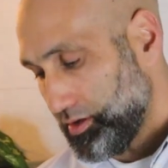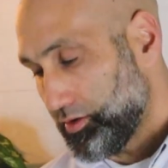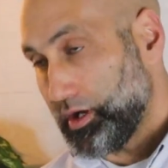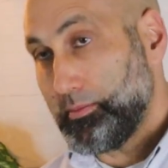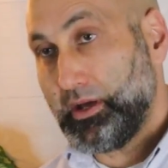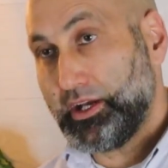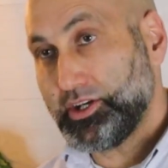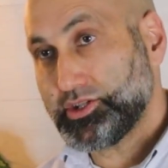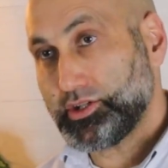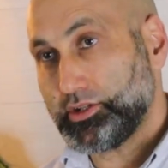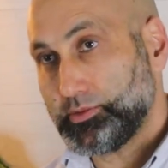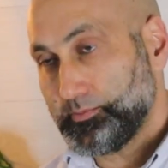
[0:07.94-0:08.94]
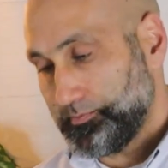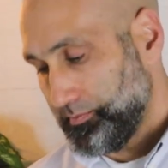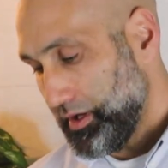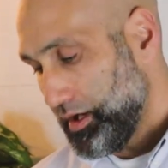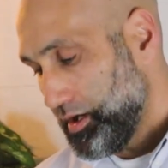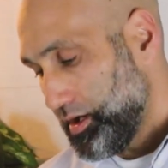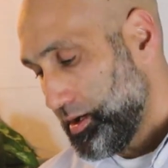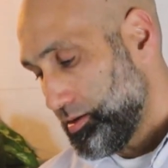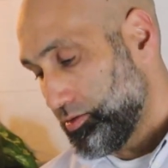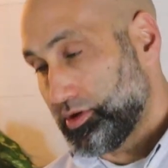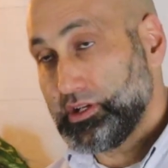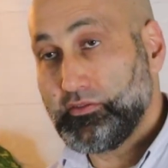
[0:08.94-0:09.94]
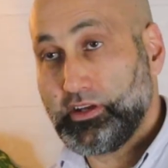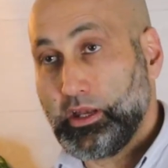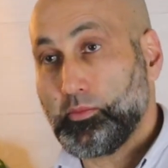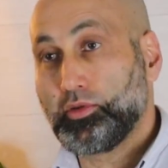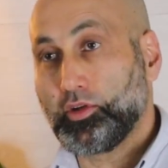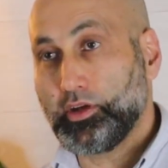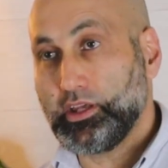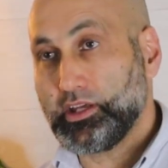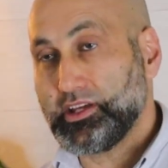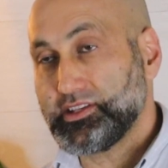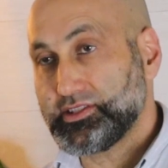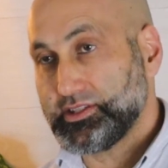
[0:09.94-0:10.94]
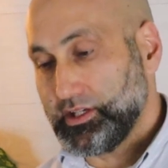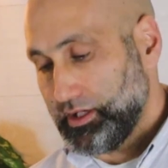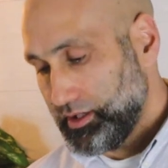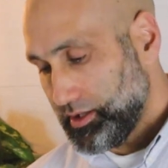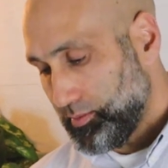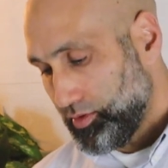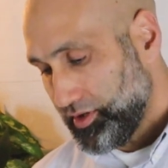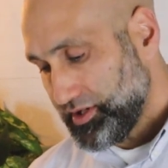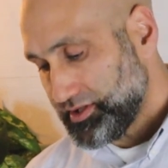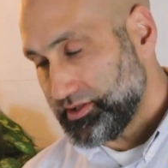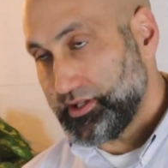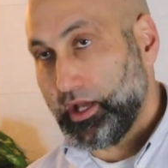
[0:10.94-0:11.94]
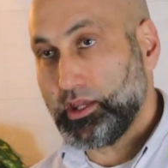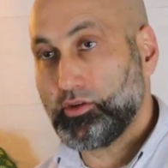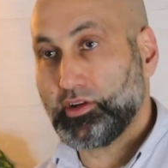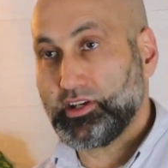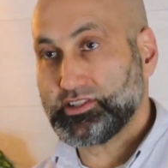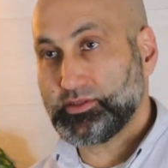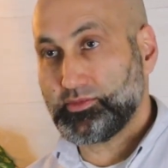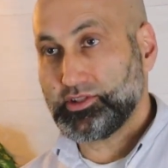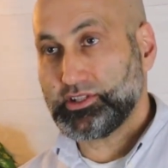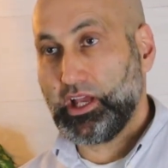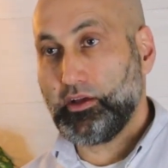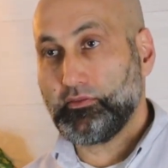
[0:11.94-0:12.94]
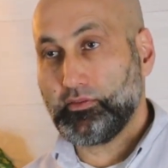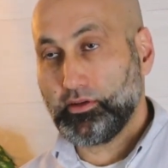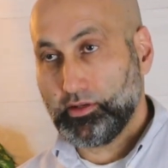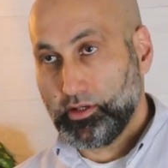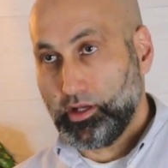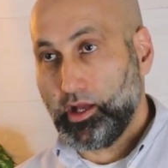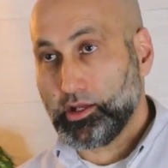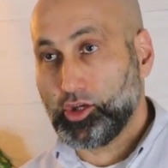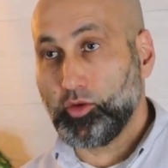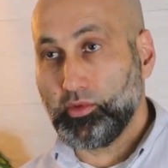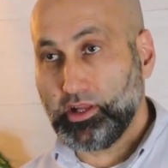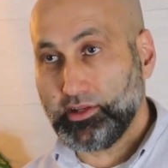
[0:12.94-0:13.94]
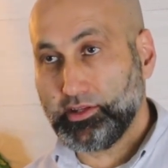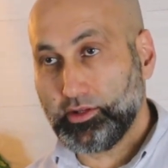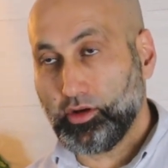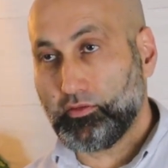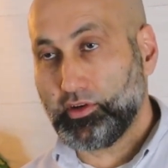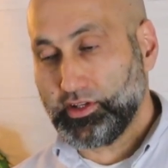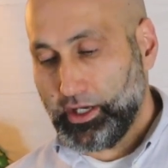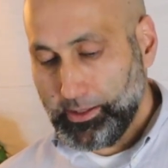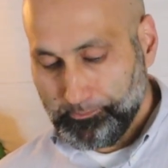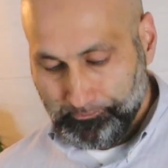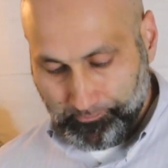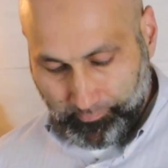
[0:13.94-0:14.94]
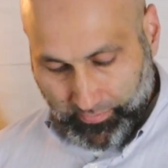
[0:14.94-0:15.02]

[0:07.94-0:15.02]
or a manager or even an employee can see the points that your customers have accumulated over time.